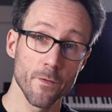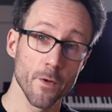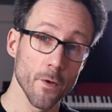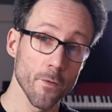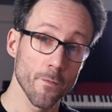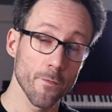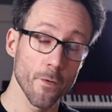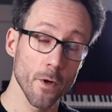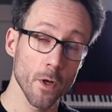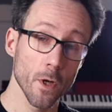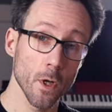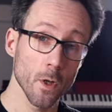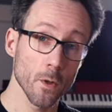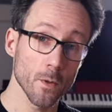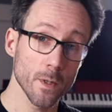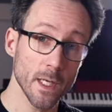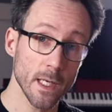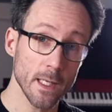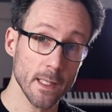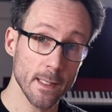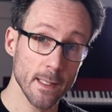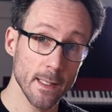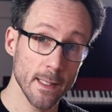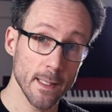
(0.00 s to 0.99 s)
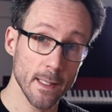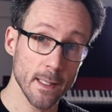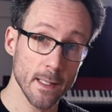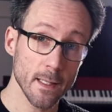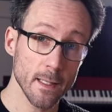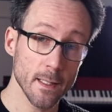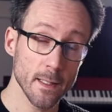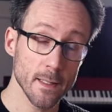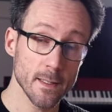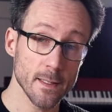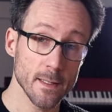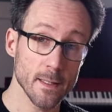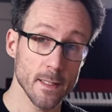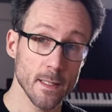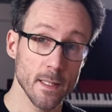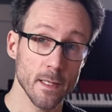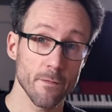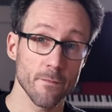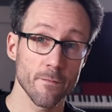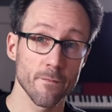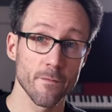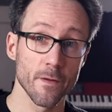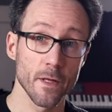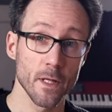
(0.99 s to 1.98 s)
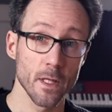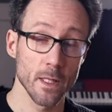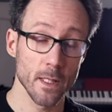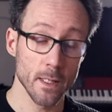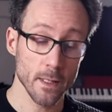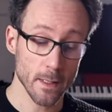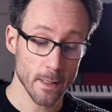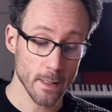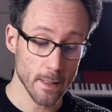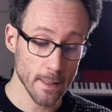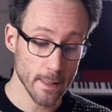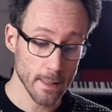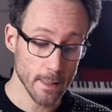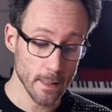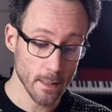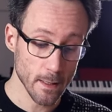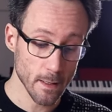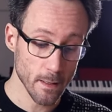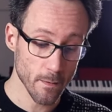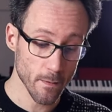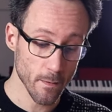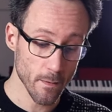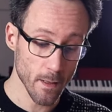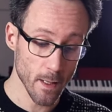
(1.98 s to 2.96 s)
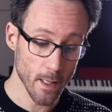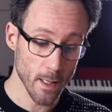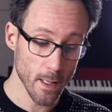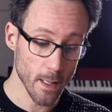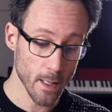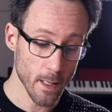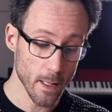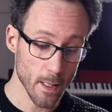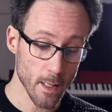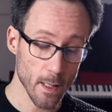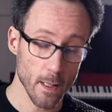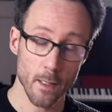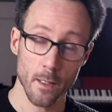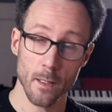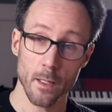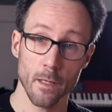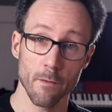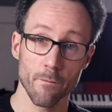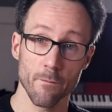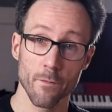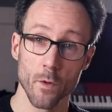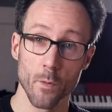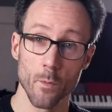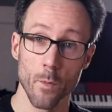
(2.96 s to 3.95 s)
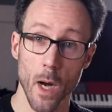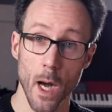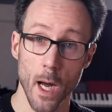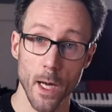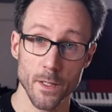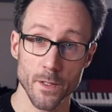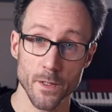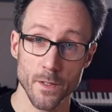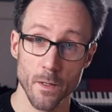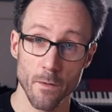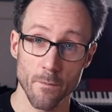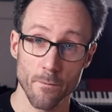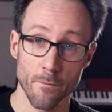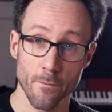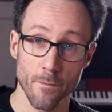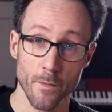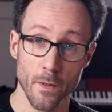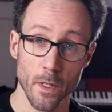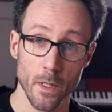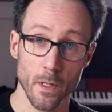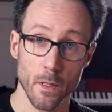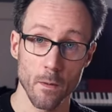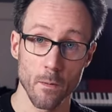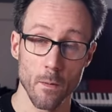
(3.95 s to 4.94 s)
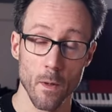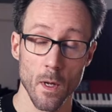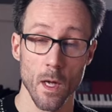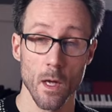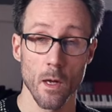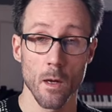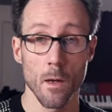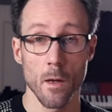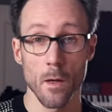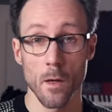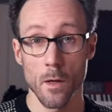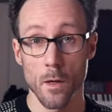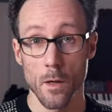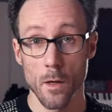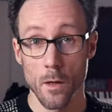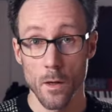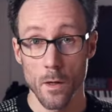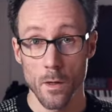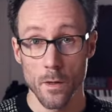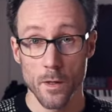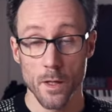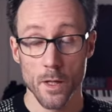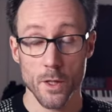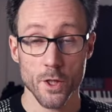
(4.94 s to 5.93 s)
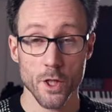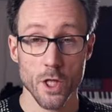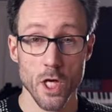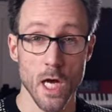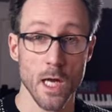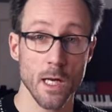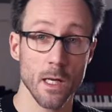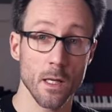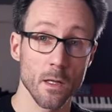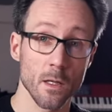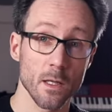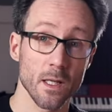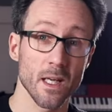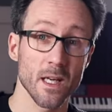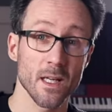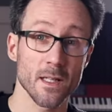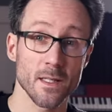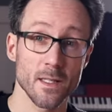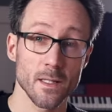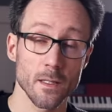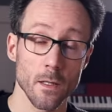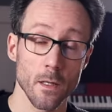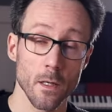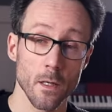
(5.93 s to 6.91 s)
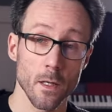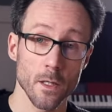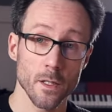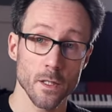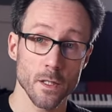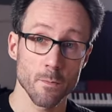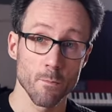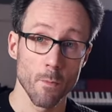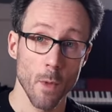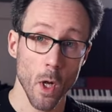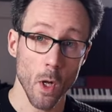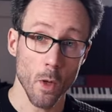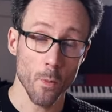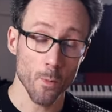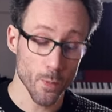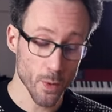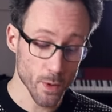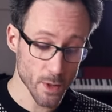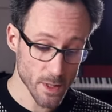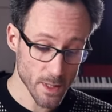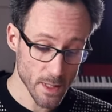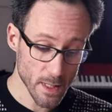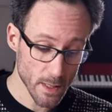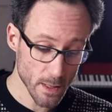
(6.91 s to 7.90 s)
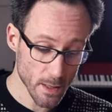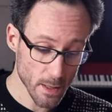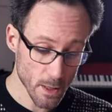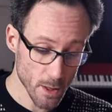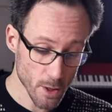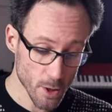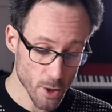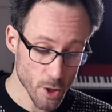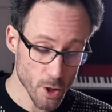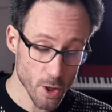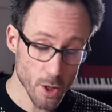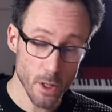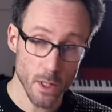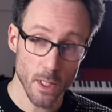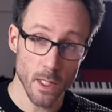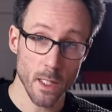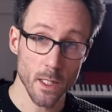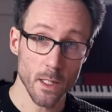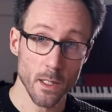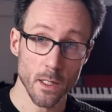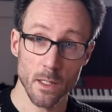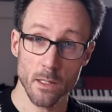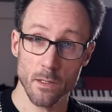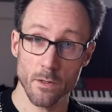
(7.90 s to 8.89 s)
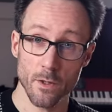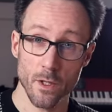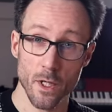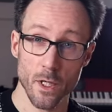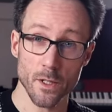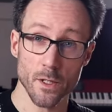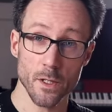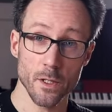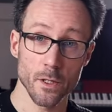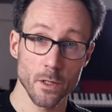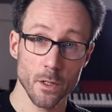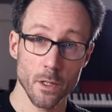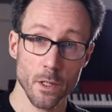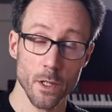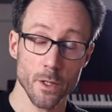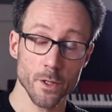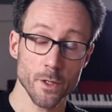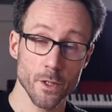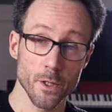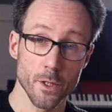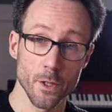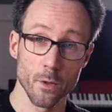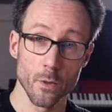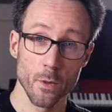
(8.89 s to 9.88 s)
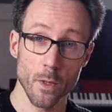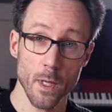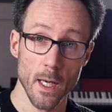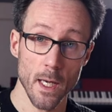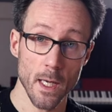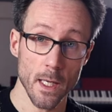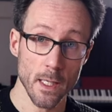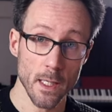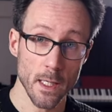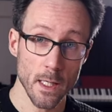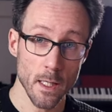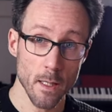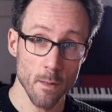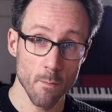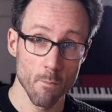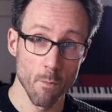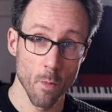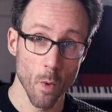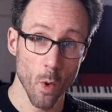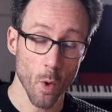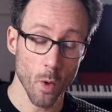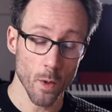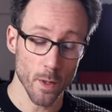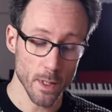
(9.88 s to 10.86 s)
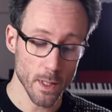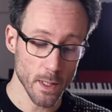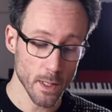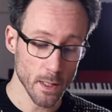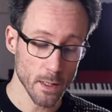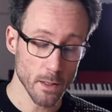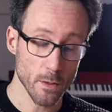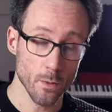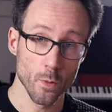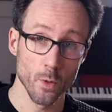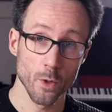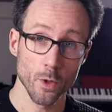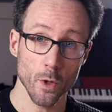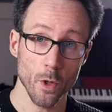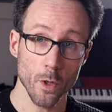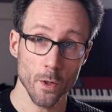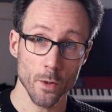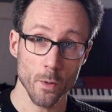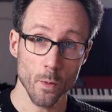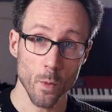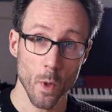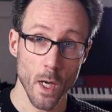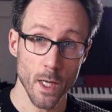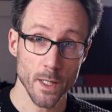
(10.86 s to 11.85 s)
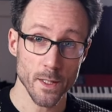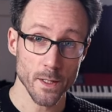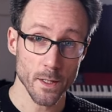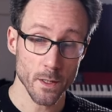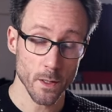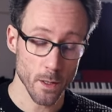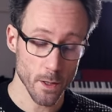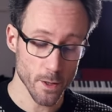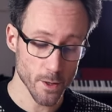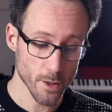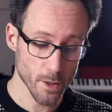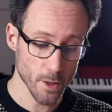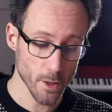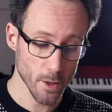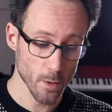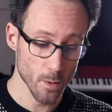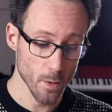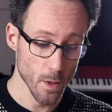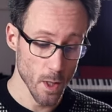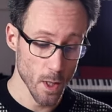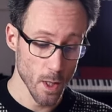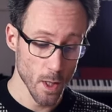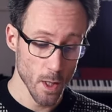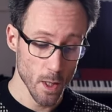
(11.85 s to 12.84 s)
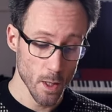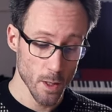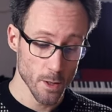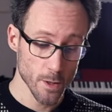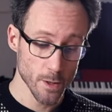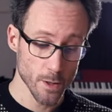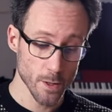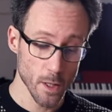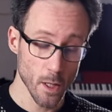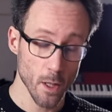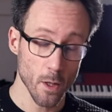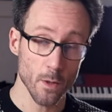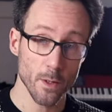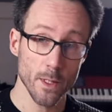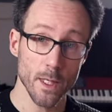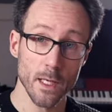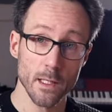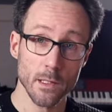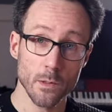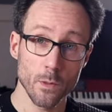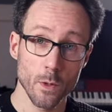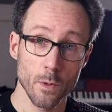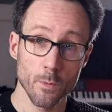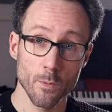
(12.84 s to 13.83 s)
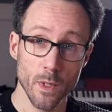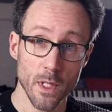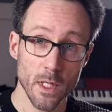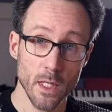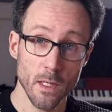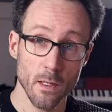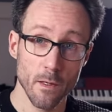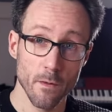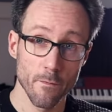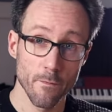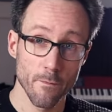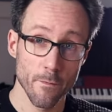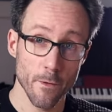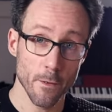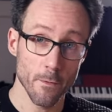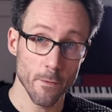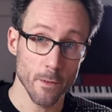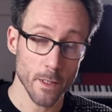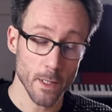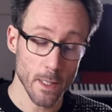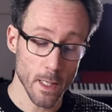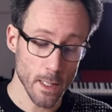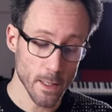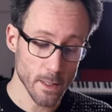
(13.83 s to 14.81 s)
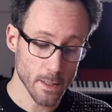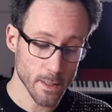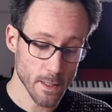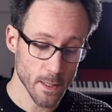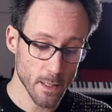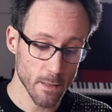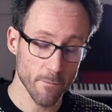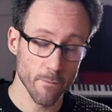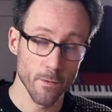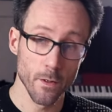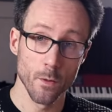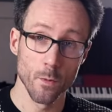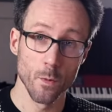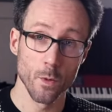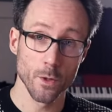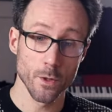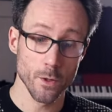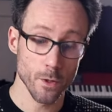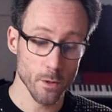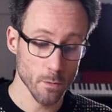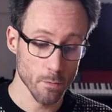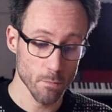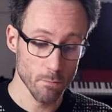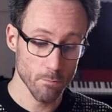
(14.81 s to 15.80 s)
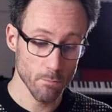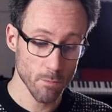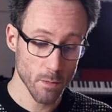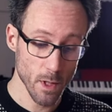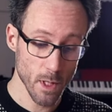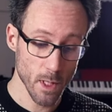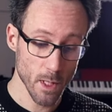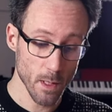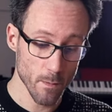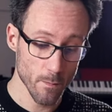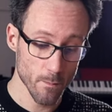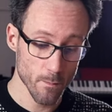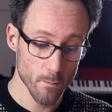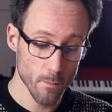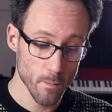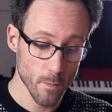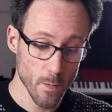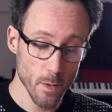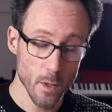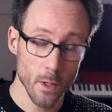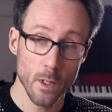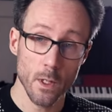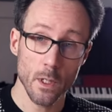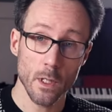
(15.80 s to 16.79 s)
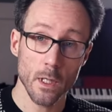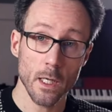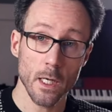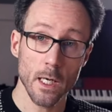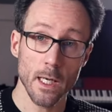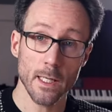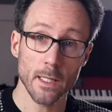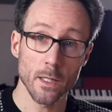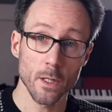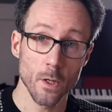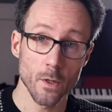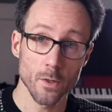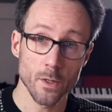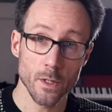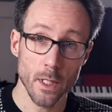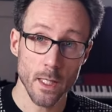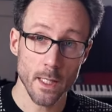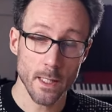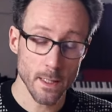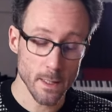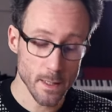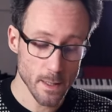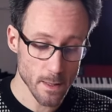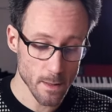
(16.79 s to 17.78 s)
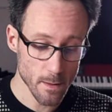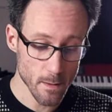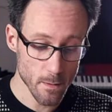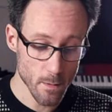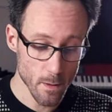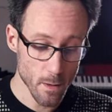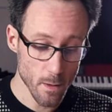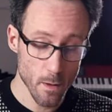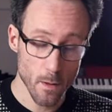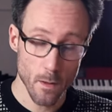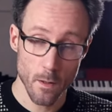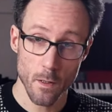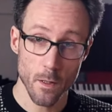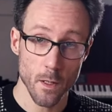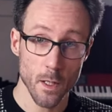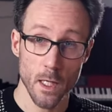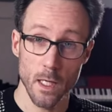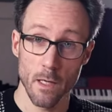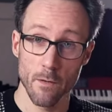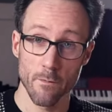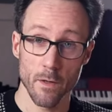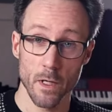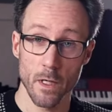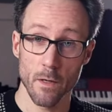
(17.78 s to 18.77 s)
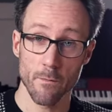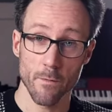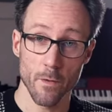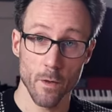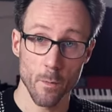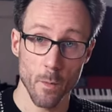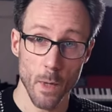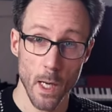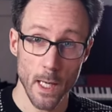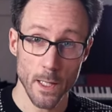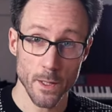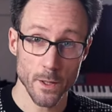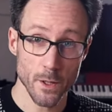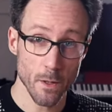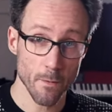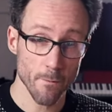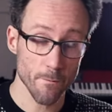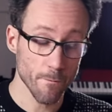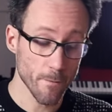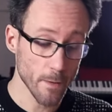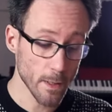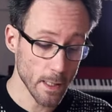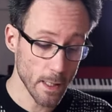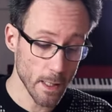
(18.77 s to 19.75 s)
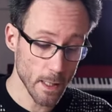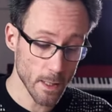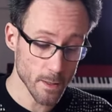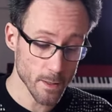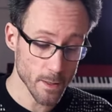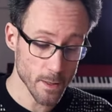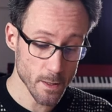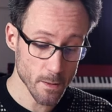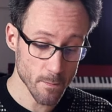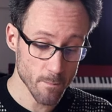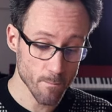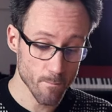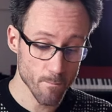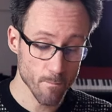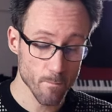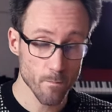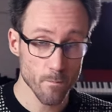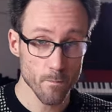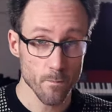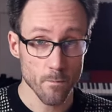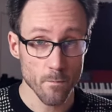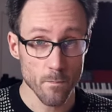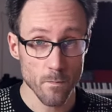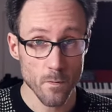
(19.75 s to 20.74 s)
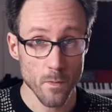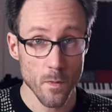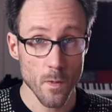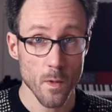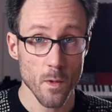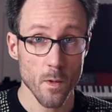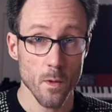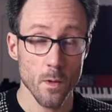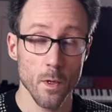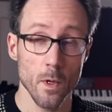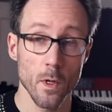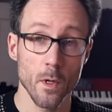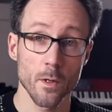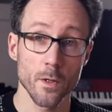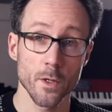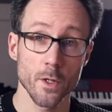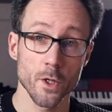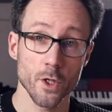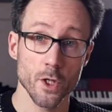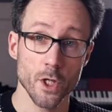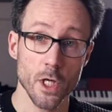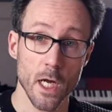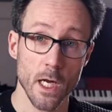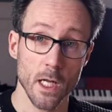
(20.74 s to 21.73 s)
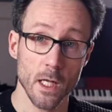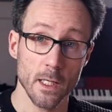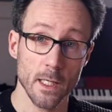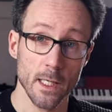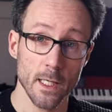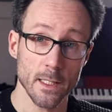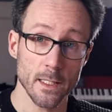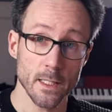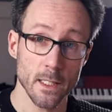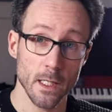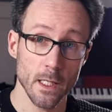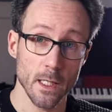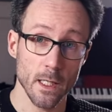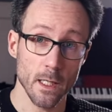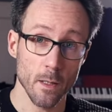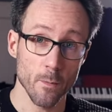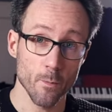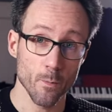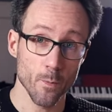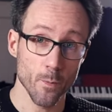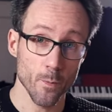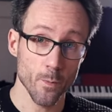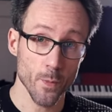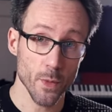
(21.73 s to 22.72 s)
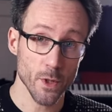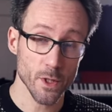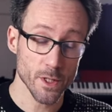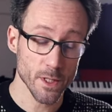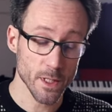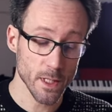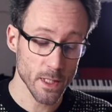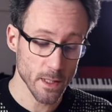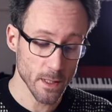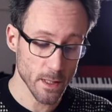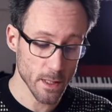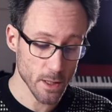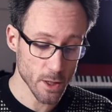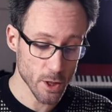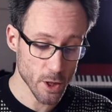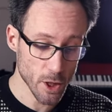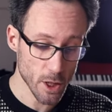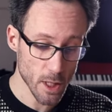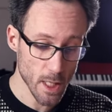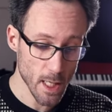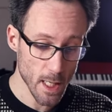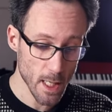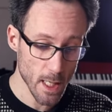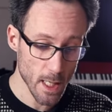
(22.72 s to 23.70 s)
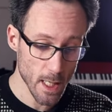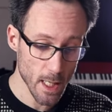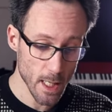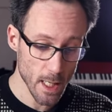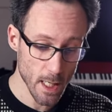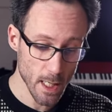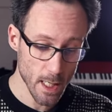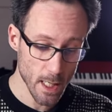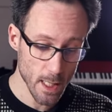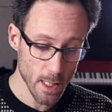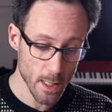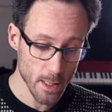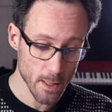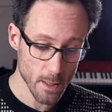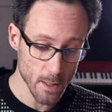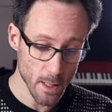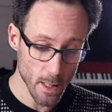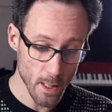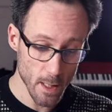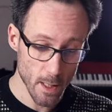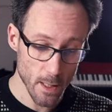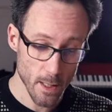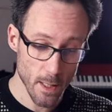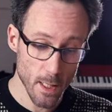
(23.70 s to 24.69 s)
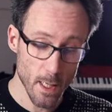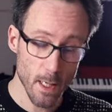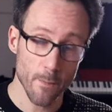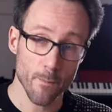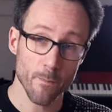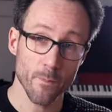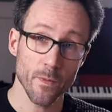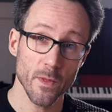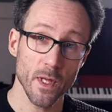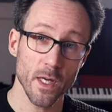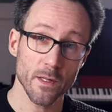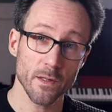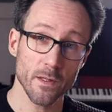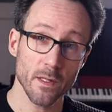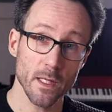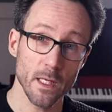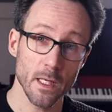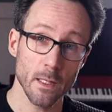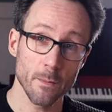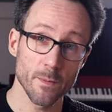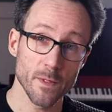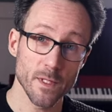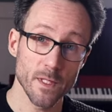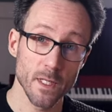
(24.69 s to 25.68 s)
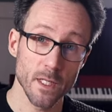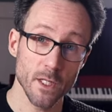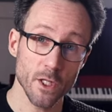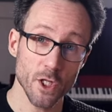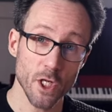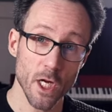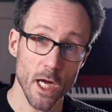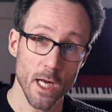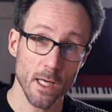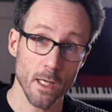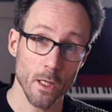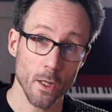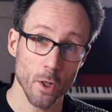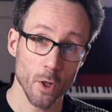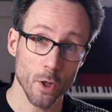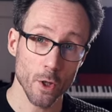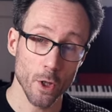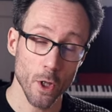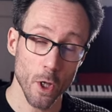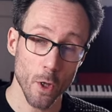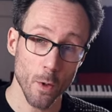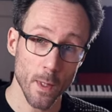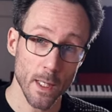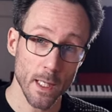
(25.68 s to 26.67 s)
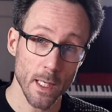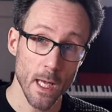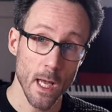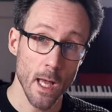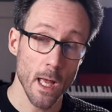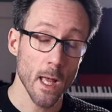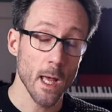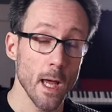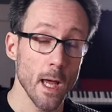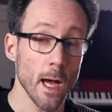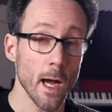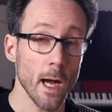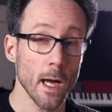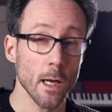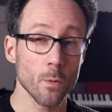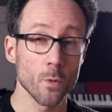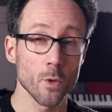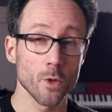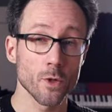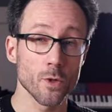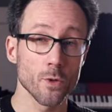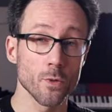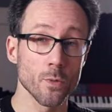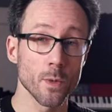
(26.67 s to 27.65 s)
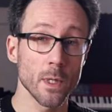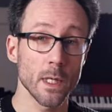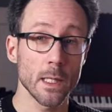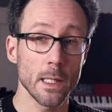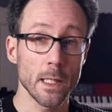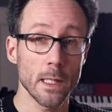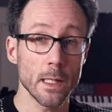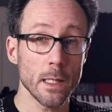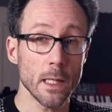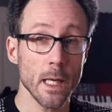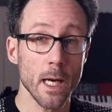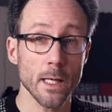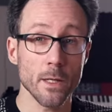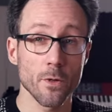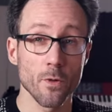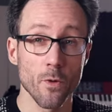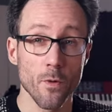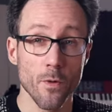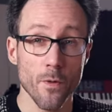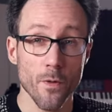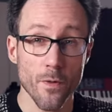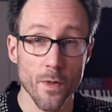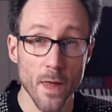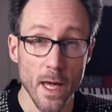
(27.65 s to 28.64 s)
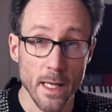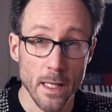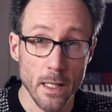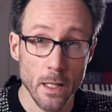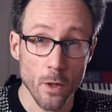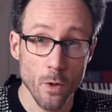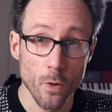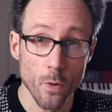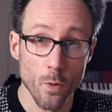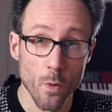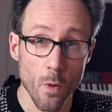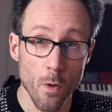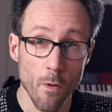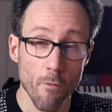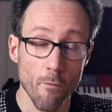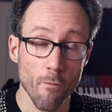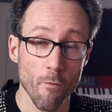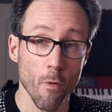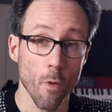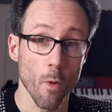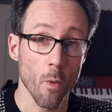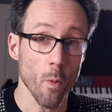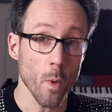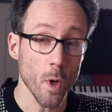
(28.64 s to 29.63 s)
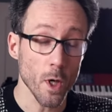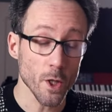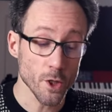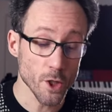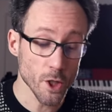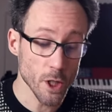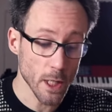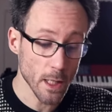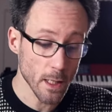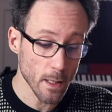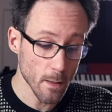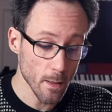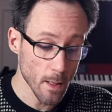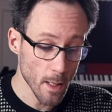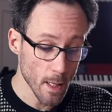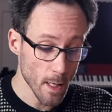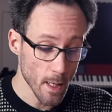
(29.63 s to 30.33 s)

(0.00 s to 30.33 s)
you follow that link, it's an affiliate link, then if you buy something, the channel gets a small percentage, and it doesn't cost you any more than it would otherwise cost you. So that would be very nice if you would, yeah, click those links. Even if you buy something else, the channel gets a little percentage, and yeah, that keeps the channel going. I would really like to thank you for watching.